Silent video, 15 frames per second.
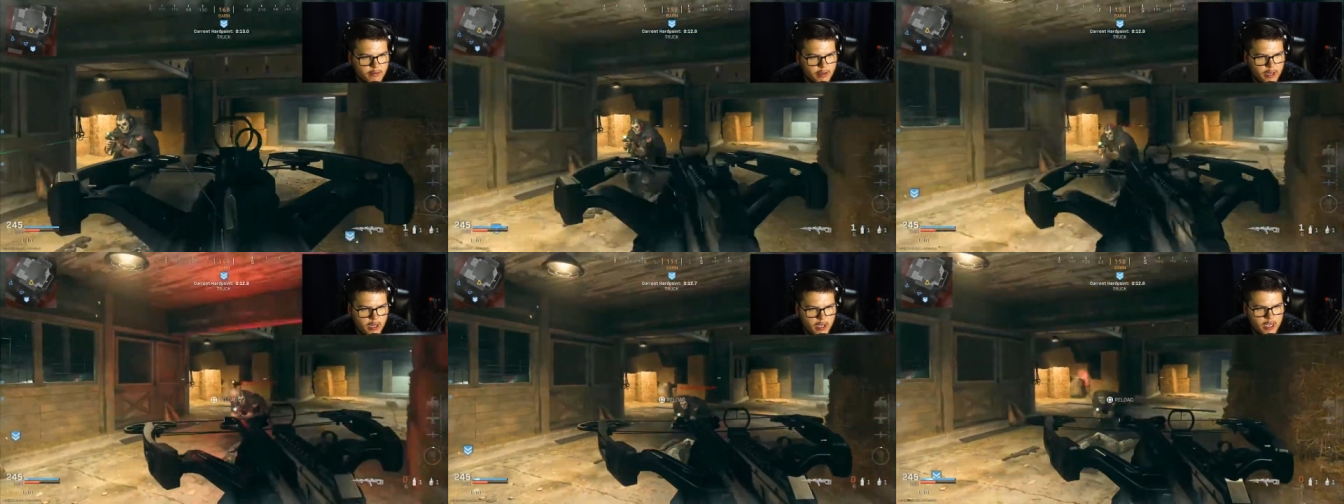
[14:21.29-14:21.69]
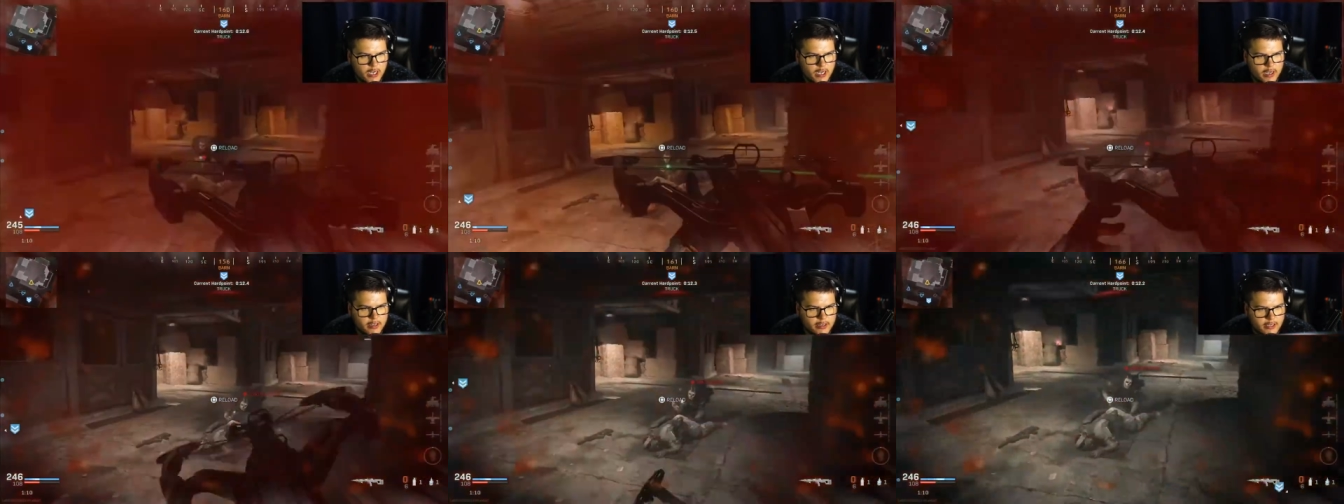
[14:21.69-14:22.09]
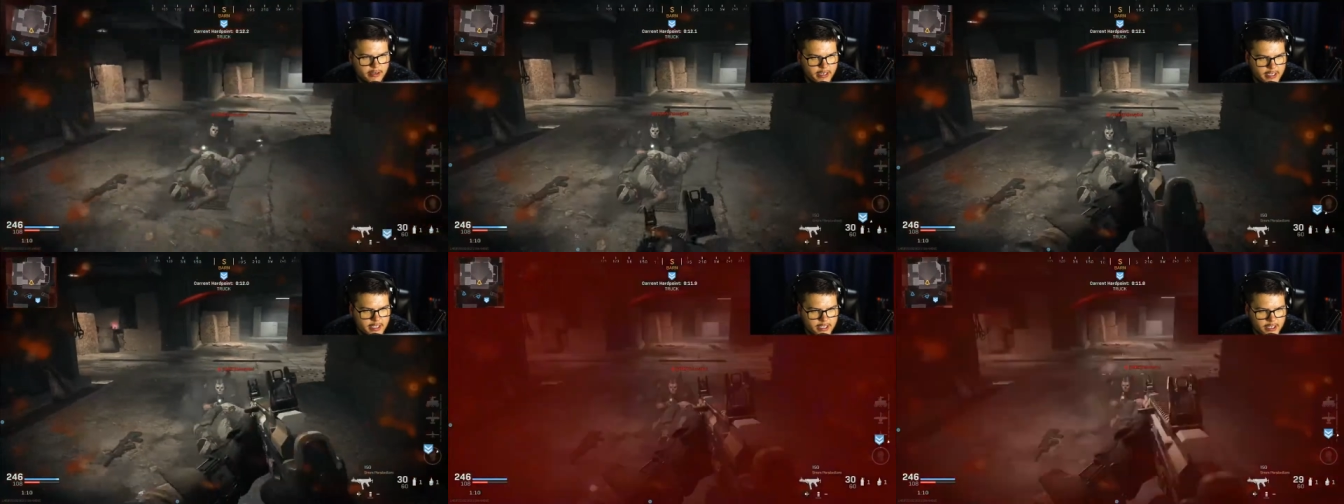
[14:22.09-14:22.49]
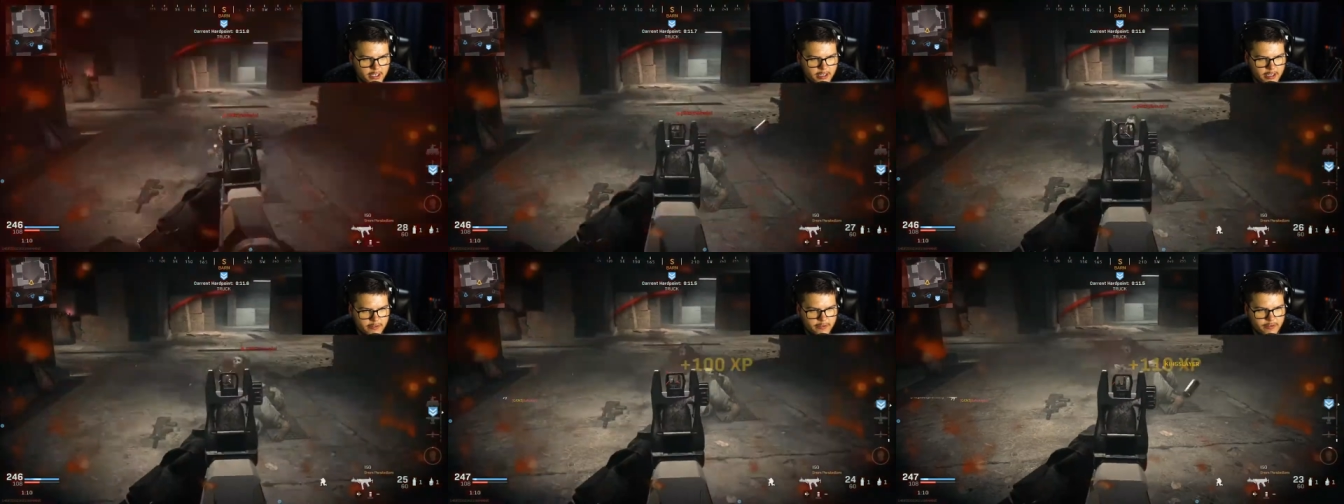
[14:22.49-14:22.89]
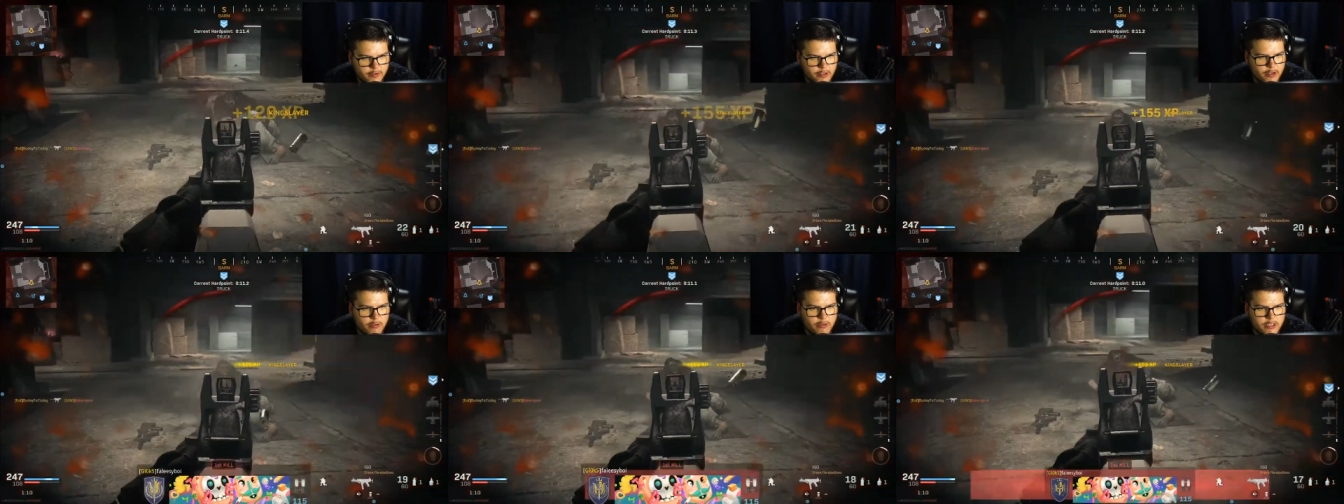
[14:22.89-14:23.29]
Weird. Ah, there he is. He's on the left.
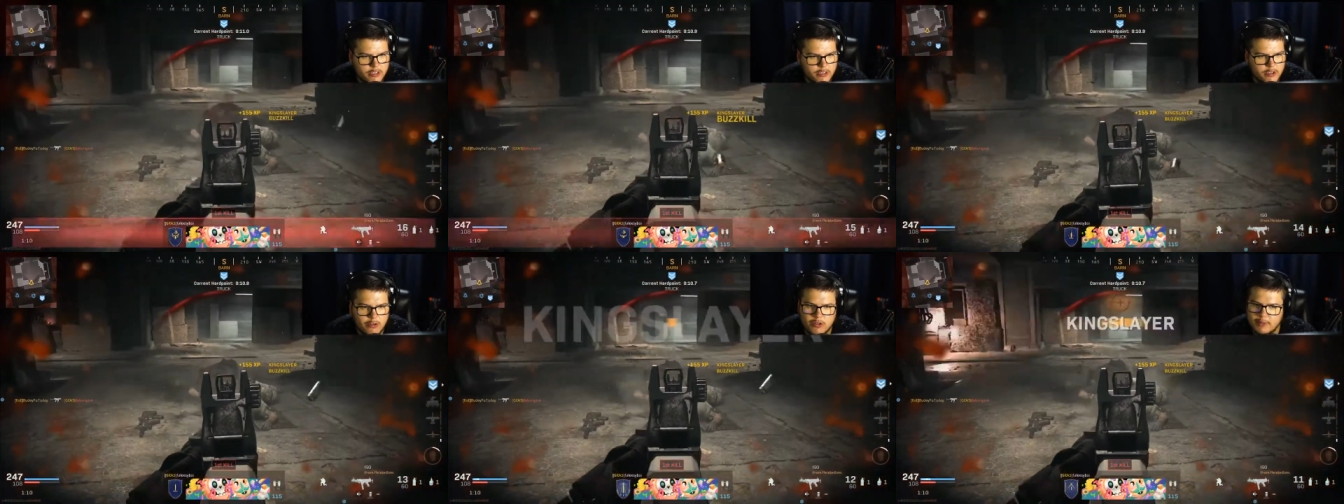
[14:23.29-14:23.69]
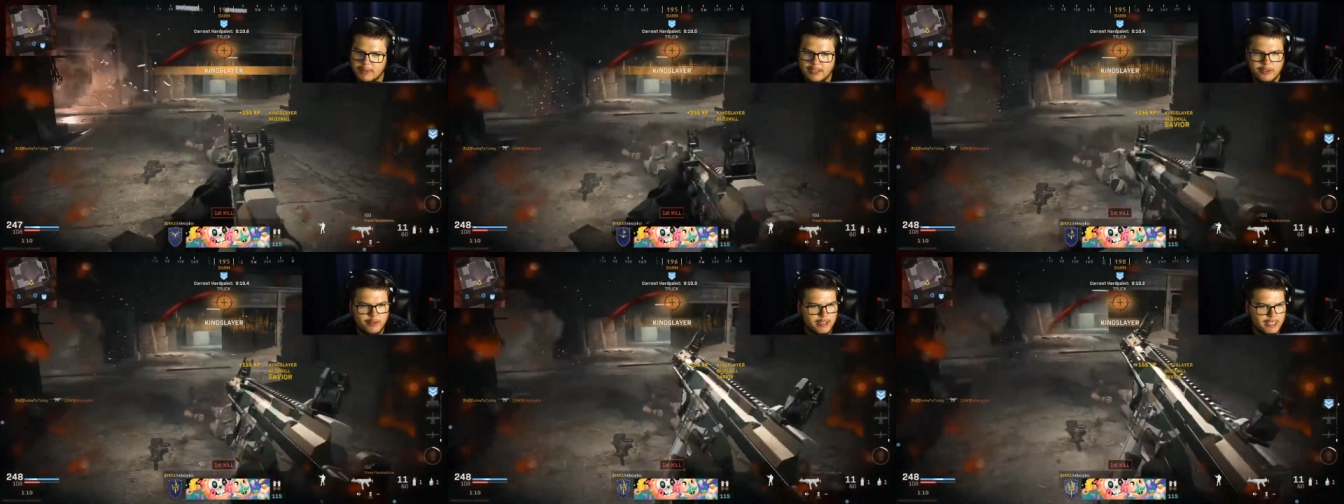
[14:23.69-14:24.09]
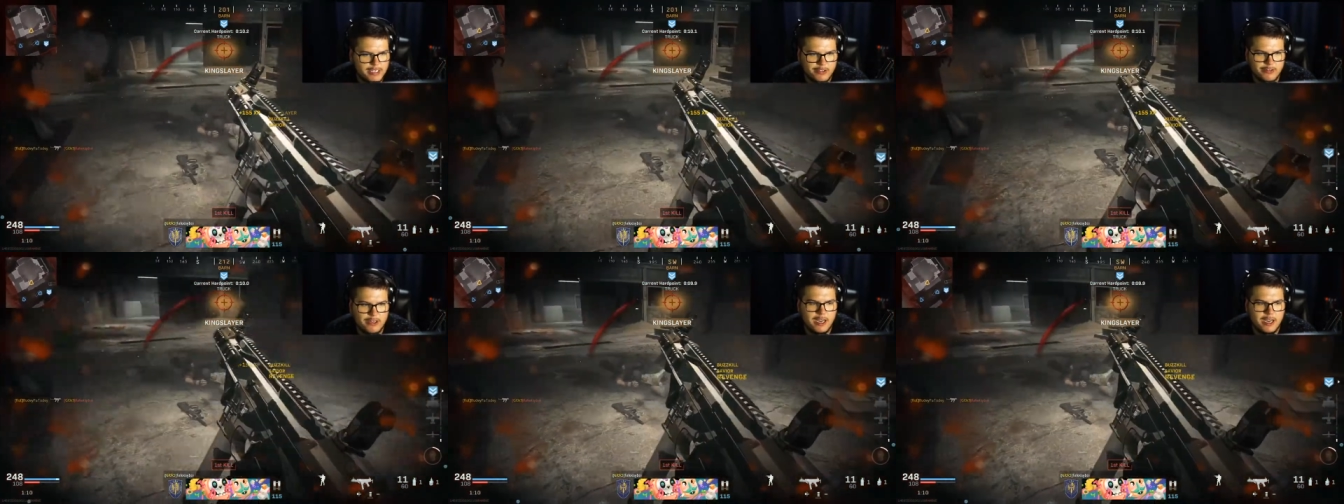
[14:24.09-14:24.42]
Don't don't let me do that to you.